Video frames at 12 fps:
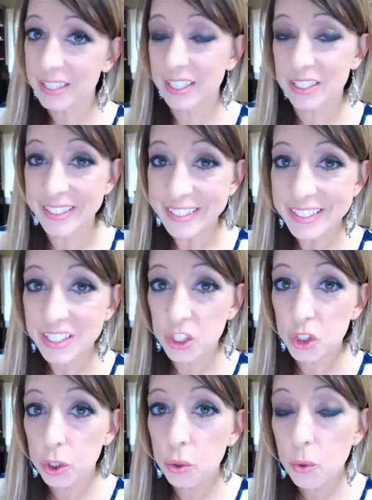it is
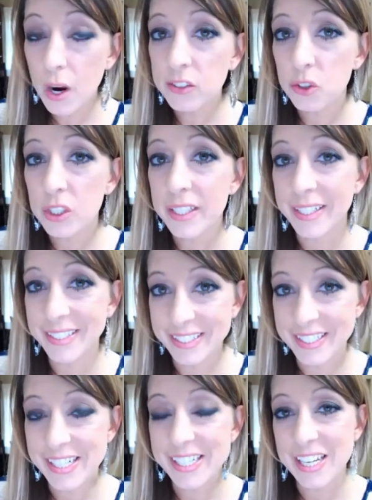
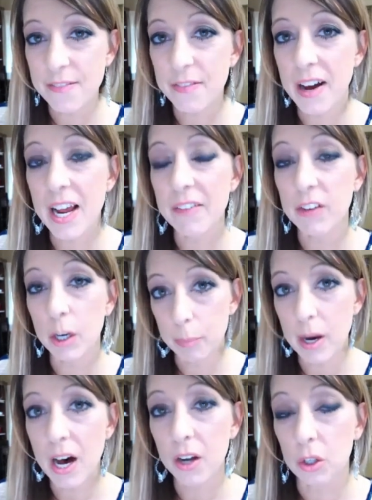$265 a
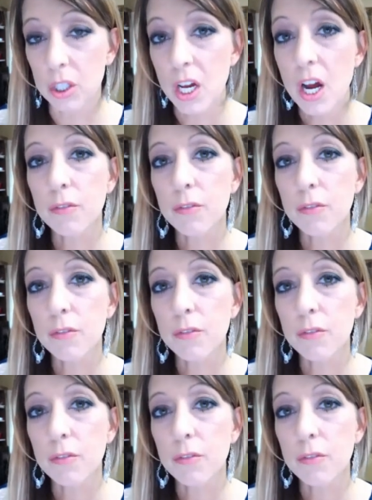bottle